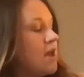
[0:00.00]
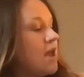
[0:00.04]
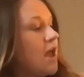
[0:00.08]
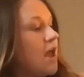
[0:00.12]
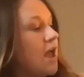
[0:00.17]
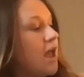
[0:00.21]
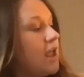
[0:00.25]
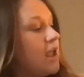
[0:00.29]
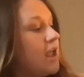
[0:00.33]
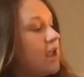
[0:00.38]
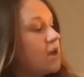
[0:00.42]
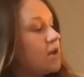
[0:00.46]

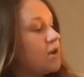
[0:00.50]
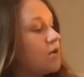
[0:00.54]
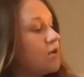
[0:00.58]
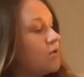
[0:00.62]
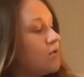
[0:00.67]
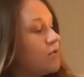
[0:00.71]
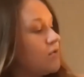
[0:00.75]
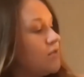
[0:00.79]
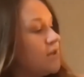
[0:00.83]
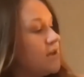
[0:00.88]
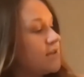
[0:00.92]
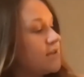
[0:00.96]
And
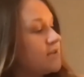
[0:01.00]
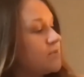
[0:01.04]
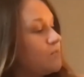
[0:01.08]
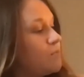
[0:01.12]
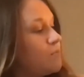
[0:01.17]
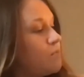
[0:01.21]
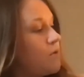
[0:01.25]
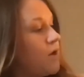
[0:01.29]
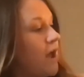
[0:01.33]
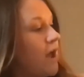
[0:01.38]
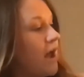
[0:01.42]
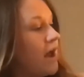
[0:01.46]

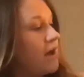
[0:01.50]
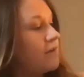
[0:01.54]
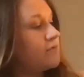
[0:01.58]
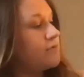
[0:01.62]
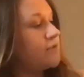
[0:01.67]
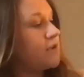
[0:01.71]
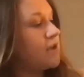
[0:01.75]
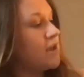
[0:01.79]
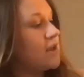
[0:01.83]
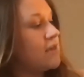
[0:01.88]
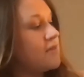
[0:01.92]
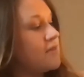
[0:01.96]

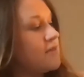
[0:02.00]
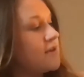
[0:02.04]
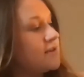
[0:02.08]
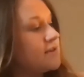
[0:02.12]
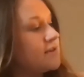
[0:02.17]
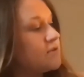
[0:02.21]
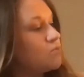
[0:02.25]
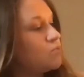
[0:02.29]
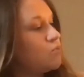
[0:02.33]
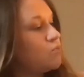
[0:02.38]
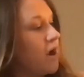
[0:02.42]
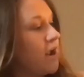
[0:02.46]
in
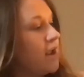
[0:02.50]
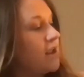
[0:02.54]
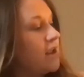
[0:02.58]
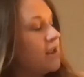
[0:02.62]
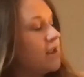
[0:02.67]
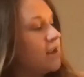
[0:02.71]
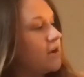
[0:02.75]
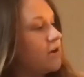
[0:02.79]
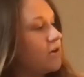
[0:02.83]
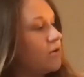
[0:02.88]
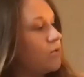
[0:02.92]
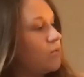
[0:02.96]
this right
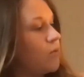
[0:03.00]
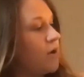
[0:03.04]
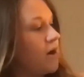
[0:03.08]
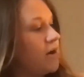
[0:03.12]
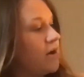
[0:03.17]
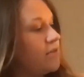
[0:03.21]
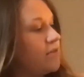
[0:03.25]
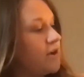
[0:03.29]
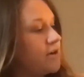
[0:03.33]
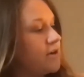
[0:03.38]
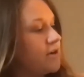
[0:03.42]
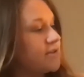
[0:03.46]
here where
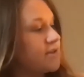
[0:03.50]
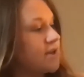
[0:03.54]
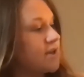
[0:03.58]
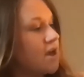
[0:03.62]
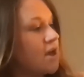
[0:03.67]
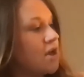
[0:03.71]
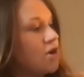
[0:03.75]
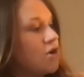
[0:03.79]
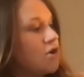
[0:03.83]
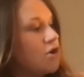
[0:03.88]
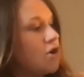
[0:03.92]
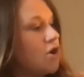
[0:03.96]
there's
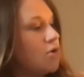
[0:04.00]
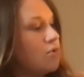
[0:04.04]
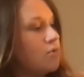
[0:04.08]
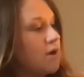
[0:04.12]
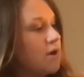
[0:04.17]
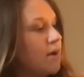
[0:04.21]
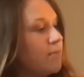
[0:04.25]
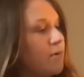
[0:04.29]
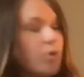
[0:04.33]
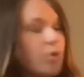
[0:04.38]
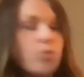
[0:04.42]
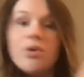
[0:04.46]
no
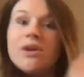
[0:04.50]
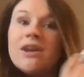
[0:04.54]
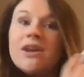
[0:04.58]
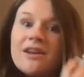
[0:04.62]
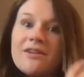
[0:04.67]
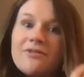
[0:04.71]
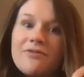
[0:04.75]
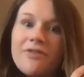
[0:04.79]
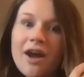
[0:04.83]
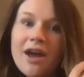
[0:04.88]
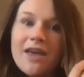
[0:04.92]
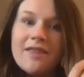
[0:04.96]
number, we need
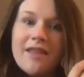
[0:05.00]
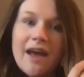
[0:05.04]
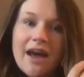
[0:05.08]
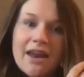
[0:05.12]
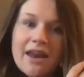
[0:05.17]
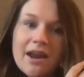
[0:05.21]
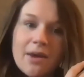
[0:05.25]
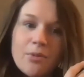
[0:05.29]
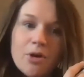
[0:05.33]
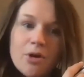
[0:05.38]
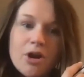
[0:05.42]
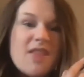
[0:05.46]
to find that
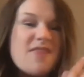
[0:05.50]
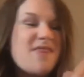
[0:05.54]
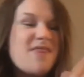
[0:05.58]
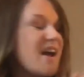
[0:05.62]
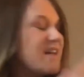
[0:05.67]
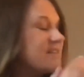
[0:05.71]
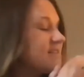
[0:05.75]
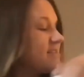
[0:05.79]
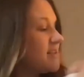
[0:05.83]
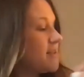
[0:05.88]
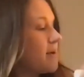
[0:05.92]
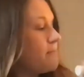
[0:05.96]
number, and
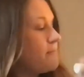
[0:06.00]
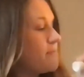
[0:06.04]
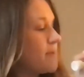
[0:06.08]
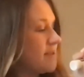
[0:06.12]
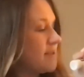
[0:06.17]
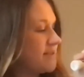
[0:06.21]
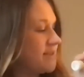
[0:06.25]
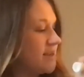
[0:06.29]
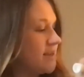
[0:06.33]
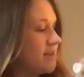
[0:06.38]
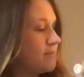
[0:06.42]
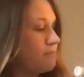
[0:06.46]
that's the
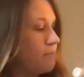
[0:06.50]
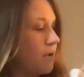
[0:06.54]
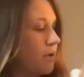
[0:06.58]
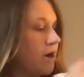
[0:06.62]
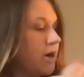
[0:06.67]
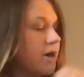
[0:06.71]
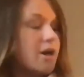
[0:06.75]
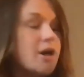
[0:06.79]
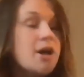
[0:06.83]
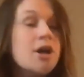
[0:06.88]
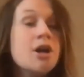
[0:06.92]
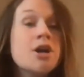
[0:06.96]
missing
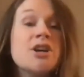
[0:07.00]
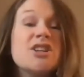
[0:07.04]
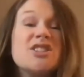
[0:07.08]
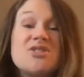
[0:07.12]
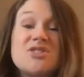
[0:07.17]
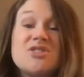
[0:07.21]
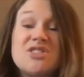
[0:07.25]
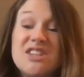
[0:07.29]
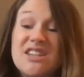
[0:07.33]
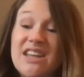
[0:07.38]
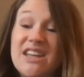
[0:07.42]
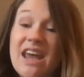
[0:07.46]
part. So
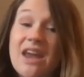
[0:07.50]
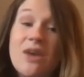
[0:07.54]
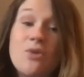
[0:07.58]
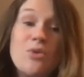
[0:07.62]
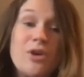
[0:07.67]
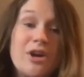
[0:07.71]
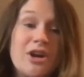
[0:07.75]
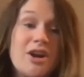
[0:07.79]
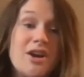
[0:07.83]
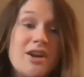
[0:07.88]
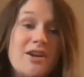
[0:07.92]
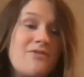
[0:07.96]
today
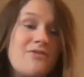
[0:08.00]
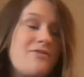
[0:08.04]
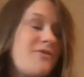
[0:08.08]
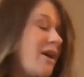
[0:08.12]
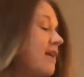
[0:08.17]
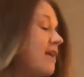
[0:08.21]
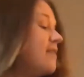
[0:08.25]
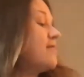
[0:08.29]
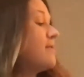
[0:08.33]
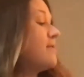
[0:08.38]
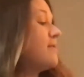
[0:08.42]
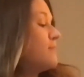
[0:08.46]
we're going to
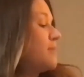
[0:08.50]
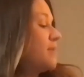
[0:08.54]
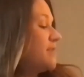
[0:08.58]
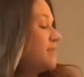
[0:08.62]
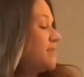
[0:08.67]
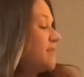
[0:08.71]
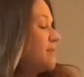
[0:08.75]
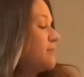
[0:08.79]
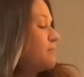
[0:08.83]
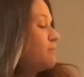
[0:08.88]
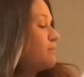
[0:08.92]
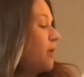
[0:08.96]
find the
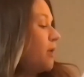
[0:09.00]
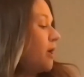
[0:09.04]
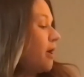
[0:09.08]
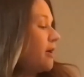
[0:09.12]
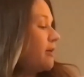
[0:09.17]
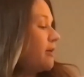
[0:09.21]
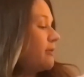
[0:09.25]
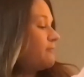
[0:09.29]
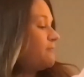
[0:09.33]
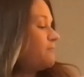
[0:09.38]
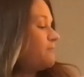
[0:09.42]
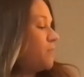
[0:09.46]
missing
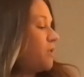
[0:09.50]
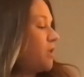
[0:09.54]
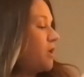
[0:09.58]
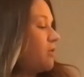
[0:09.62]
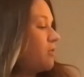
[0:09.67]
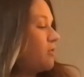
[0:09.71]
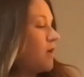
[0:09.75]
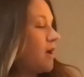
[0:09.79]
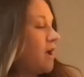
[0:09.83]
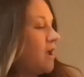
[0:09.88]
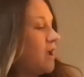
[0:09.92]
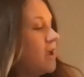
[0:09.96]
part,
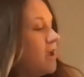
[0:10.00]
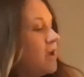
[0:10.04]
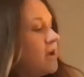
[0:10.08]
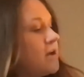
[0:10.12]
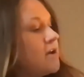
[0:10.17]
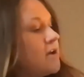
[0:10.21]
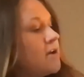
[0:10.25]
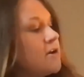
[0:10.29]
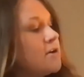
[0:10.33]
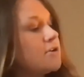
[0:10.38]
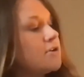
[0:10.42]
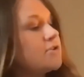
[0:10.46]
okay?
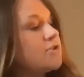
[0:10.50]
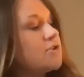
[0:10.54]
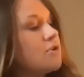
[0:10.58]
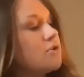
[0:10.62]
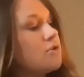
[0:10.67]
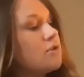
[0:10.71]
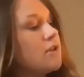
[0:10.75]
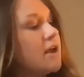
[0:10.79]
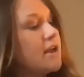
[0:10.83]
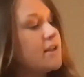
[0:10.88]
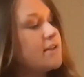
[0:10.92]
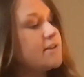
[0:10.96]
So
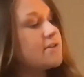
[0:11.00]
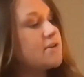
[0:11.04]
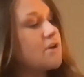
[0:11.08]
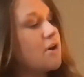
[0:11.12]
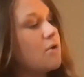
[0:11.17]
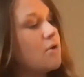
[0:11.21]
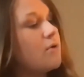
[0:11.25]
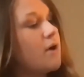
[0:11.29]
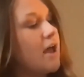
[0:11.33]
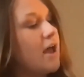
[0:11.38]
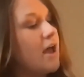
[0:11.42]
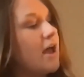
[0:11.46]
let's
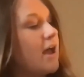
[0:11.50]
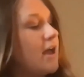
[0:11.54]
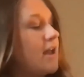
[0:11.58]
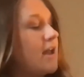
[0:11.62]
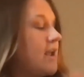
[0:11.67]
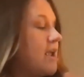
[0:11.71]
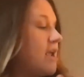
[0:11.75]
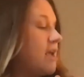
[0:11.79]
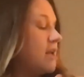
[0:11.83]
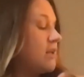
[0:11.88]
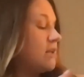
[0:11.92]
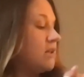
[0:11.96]
go ahead
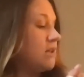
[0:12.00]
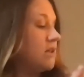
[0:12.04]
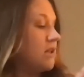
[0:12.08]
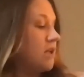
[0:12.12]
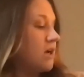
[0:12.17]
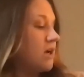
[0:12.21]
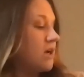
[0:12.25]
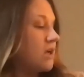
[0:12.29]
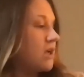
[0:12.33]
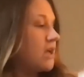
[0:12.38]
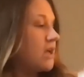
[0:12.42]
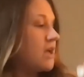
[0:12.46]
and
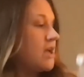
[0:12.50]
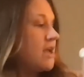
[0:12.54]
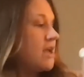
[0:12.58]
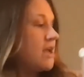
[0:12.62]
look.